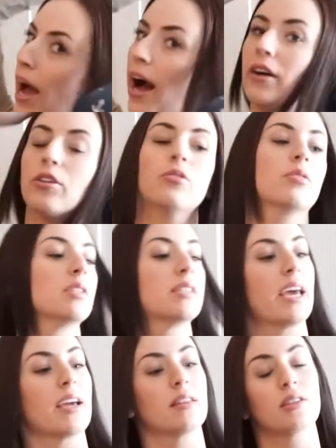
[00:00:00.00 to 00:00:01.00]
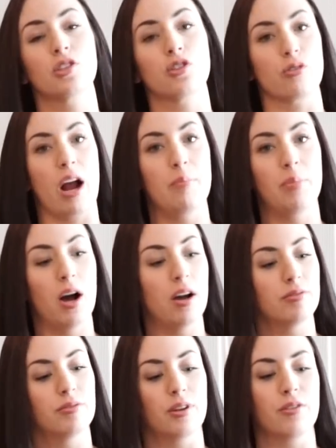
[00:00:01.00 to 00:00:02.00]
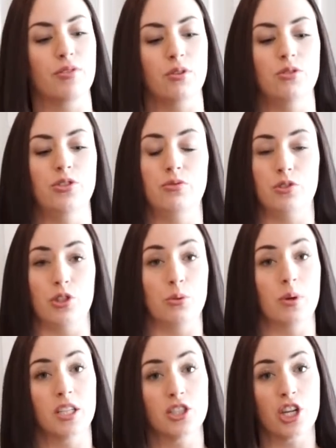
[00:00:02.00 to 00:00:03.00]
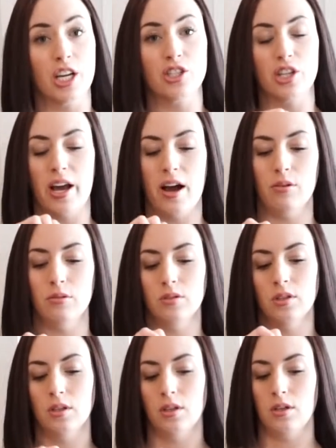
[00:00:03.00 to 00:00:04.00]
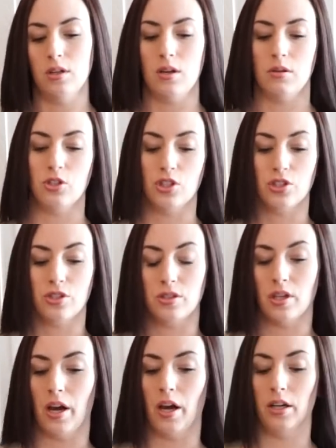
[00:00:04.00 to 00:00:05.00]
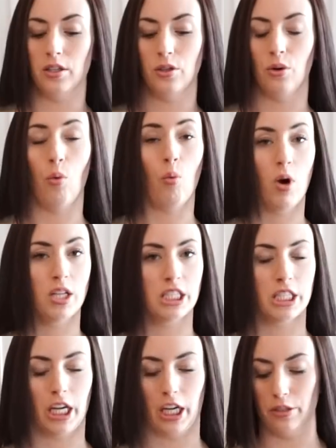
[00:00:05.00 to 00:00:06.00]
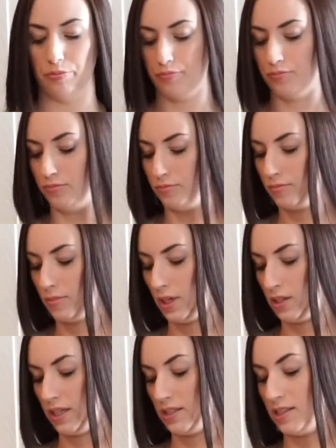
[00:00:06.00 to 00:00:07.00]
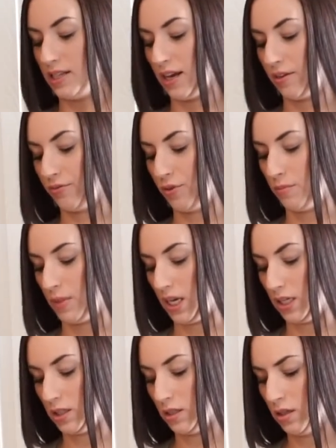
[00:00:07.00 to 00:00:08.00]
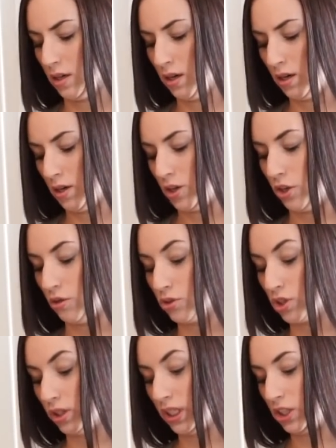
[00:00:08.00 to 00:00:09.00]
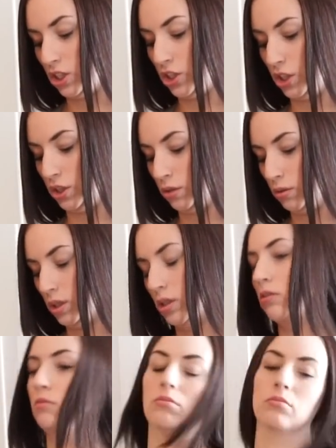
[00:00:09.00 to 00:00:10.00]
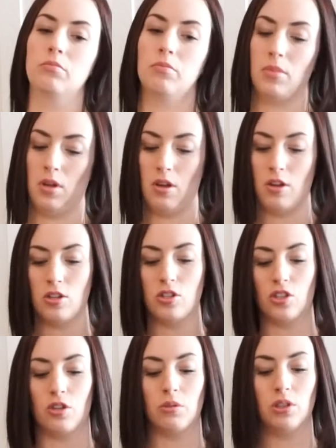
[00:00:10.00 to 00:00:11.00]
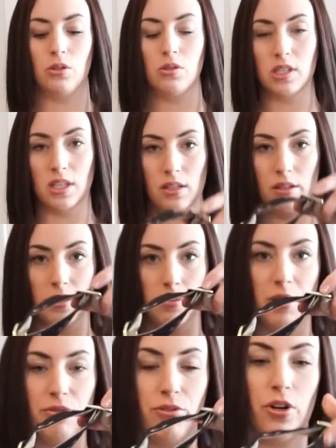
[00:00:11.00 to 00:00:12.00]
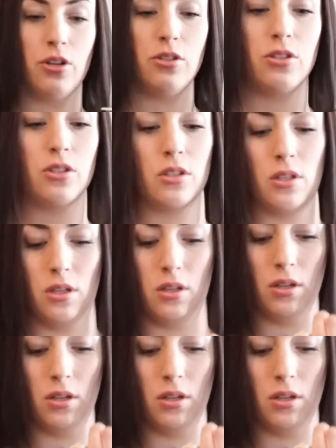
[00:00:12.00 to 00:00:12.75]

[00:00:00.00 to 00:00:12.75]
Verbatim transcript: how you can take this strap off. If you do want to change it out, just uh, one second. It does take a few minutes, usually to do. So you would loosen it a little bit first.